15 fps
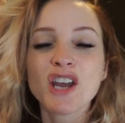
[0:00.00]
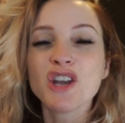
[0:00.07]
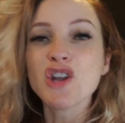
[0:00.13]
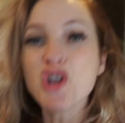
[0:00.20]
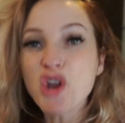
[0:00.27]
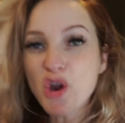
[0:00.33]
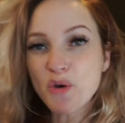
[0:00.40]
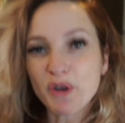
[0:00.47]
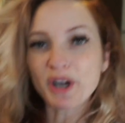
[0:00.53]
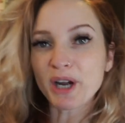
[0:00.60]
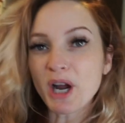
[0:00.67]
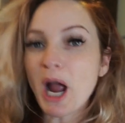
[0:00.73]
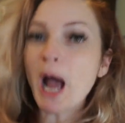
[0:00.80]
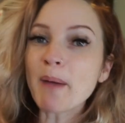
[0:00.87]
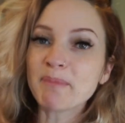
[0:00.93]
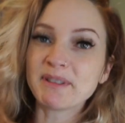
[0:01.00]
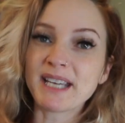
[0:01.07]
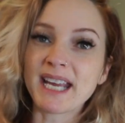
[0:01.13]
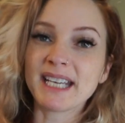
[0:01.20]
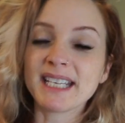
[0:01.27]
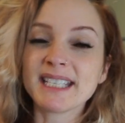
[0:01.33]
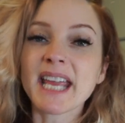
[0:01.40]
newer,
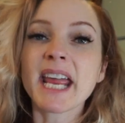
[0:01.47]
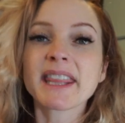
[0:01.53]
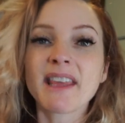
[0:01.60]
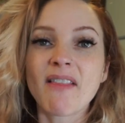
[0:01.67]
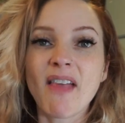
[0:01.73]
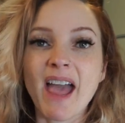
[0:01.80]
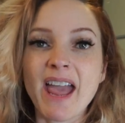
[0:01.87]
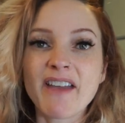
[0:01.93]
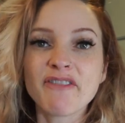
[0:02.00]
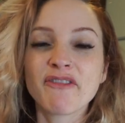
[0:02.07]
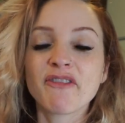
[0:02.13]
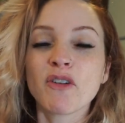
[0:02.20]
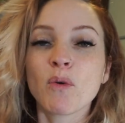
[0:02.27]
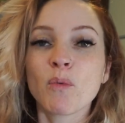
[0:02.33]
updated day in the life,